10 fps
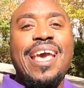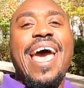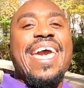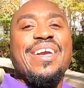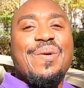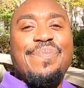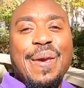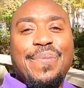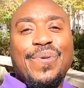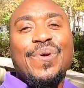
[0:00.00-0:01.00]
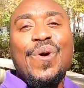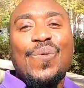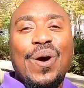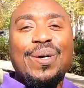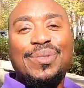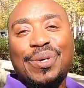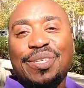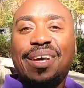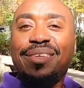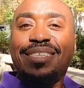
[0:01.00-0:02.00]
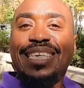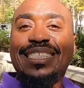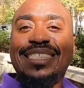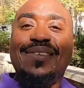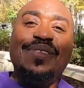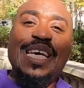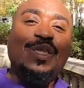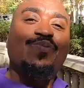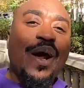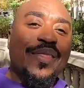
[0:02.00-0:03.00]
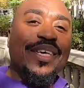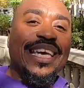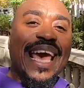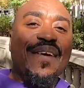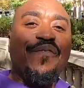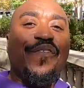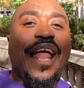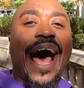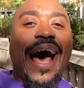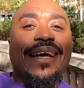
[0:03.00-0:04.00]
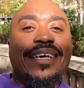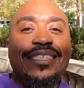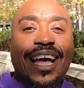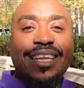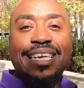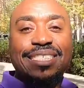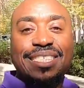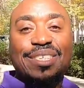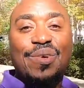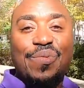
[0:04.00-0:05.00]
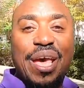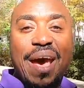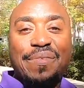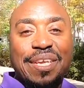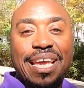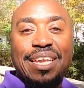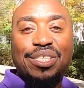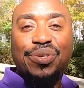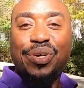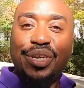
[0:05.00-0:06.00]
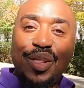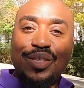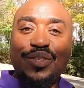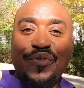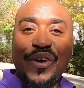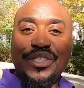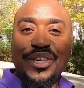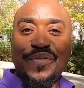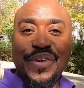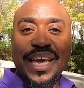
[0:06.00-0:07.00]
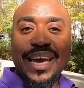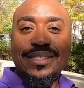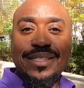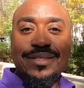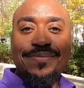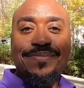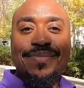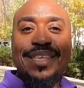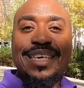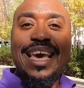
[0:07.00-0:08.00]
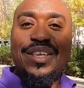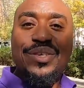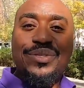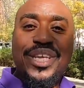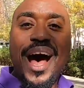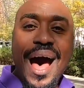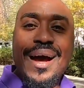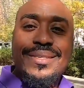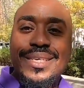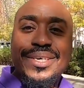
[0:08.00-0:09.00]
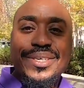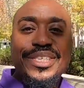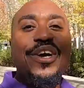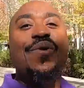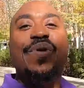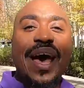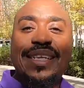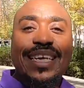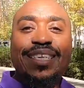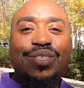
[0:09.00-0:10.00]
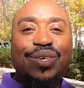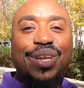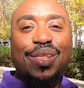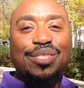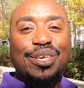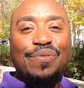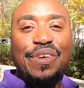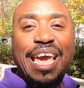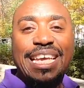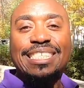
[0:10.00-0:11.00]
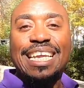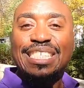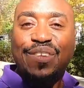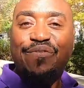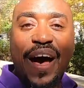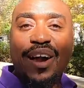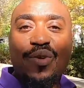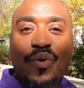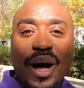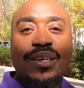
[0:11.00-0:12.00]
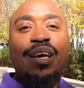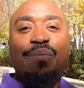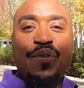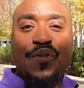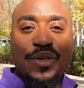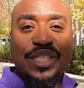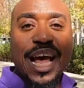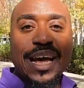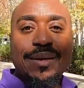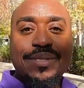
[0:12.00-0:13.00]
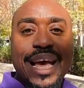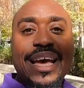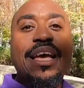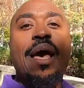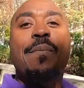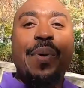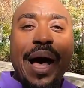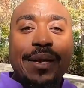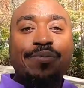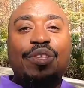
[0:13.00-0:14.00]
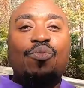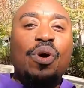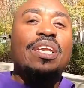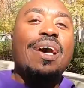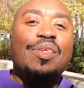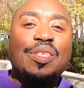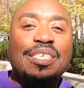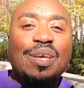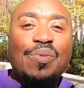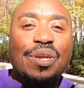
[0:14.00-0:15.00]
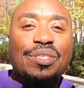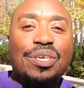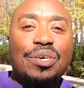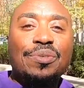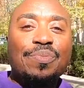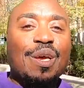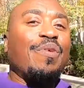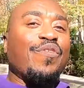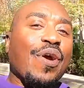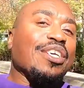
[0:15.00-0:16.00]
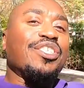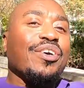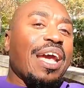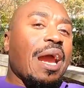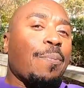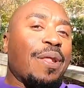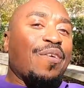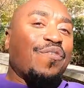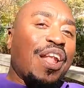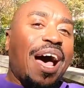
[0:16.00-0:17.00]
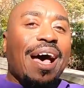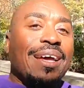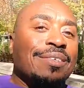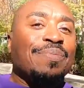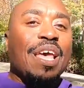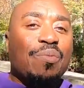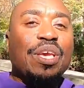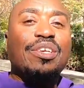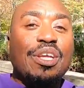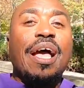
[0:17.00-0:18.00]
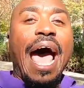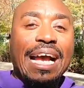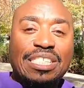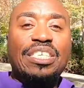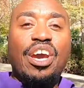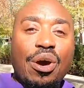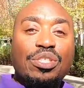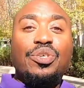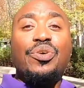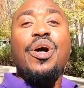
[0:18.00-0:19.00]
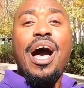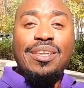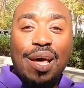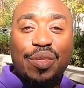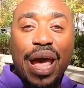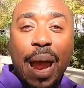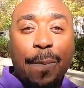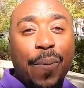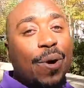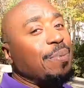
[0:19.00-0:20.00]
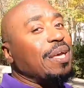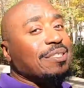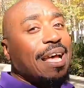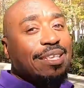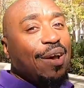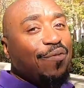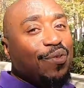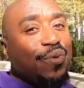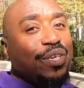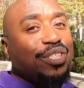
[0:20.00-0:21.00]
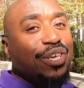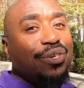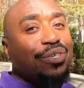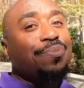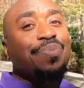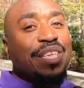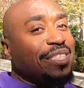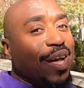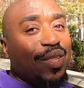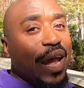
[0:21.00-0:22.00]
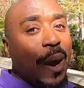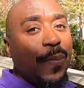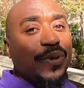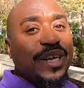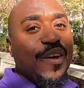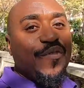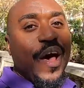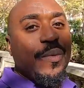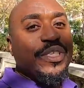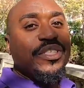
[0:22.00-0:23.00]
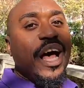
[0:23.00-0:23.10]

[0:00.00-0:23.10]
Hey, good people, welcome to another edition of This Brother Can Fly. Now listen, we have to get into another certification. Can you talk, dude? We have to get into another certification. It's the final one before sign-up day. But one of the other things I want to do, and before I show the airplane flying and we actually go to another airport, because I definitely want to show you this other airport that I found, which is